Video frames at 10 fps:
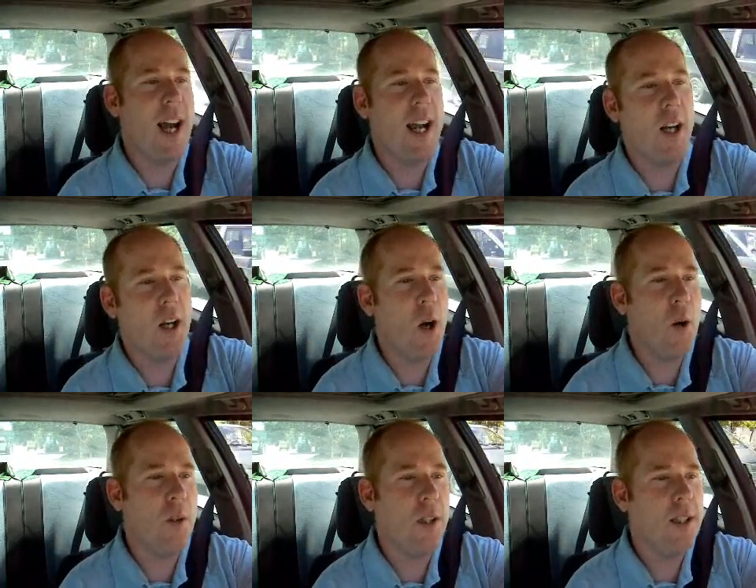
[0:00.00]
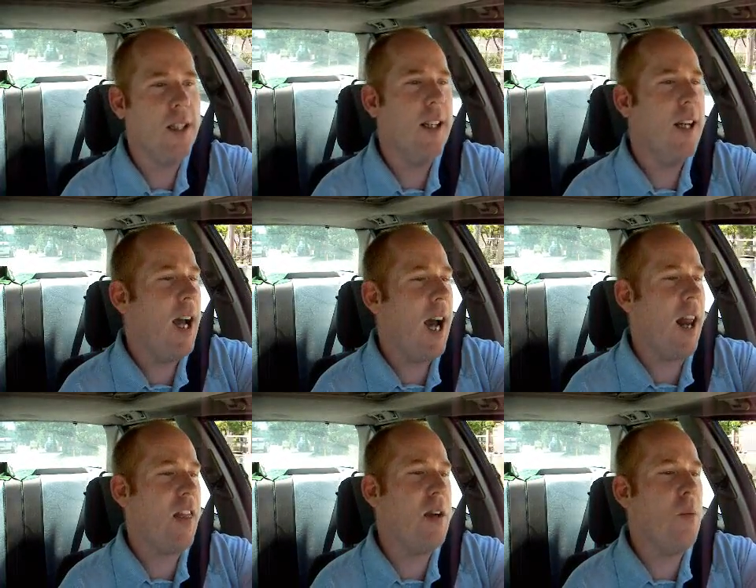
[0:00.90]
with Diet Coke,
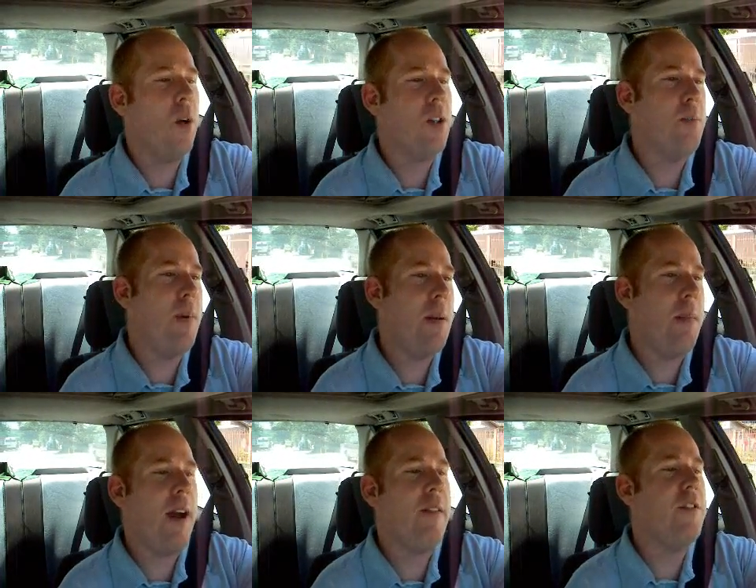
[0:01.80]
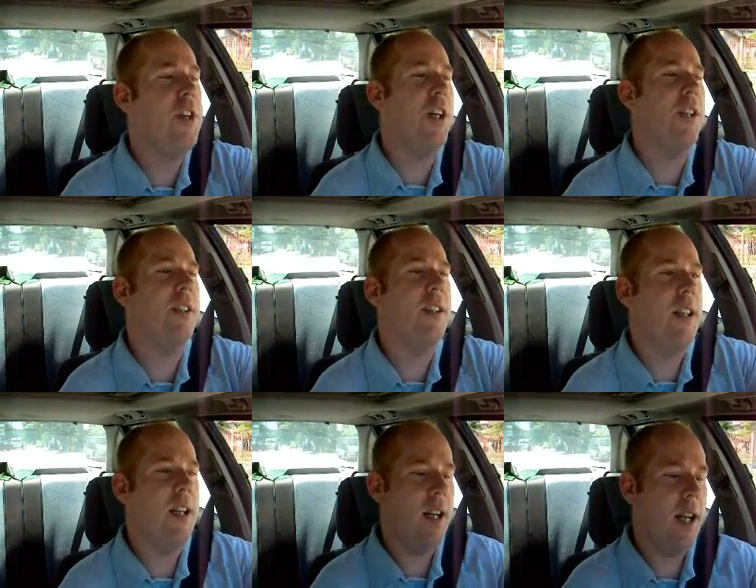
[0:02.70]
and I think what maybe I've done
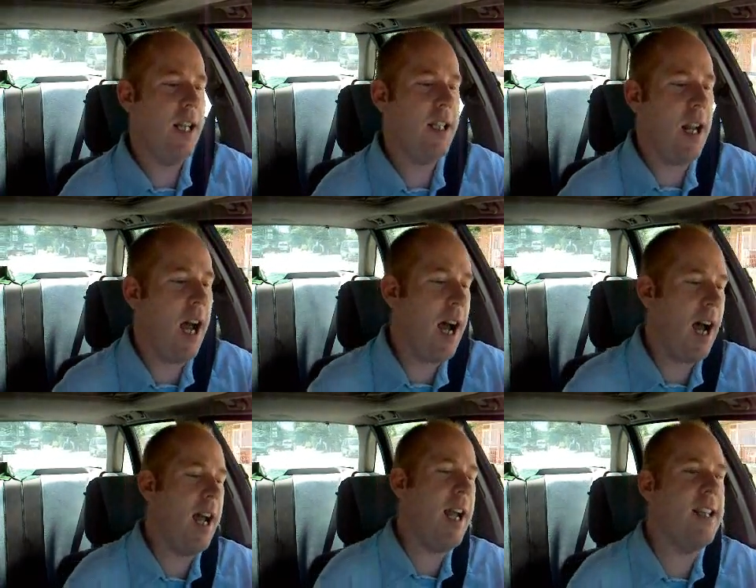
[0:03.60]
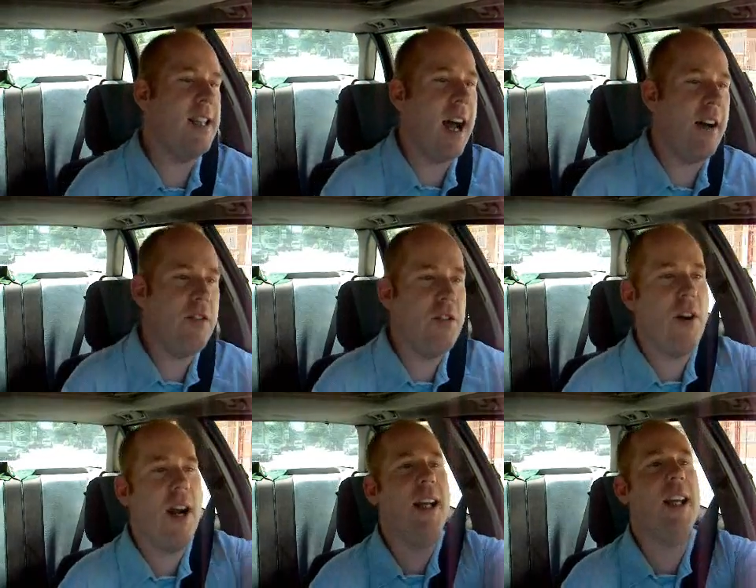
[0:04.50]
is that I've
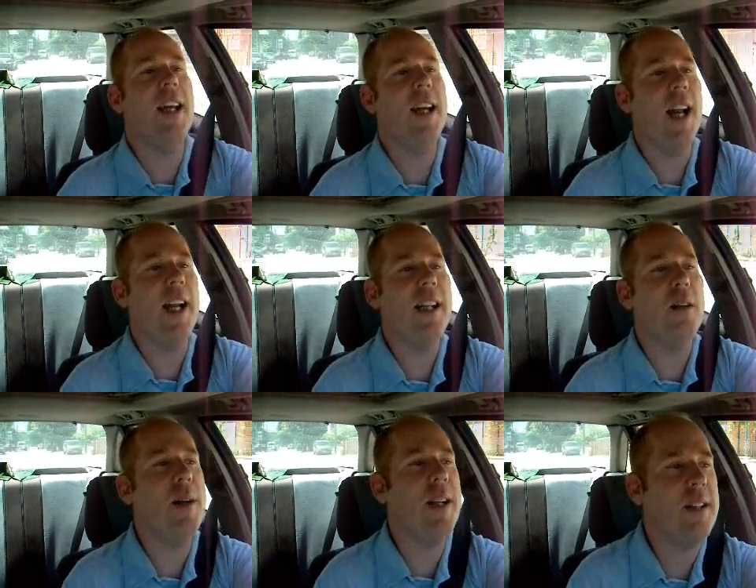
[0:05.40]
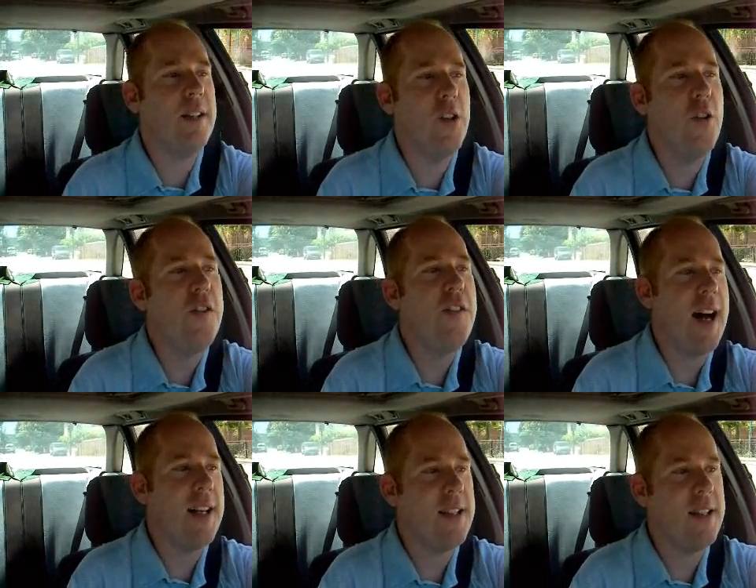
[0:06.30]
drank it a little bit too
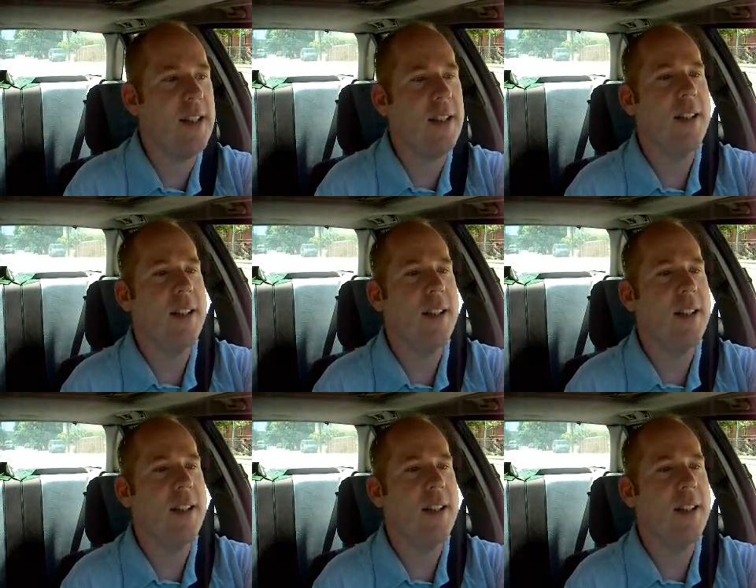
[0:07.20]
fast,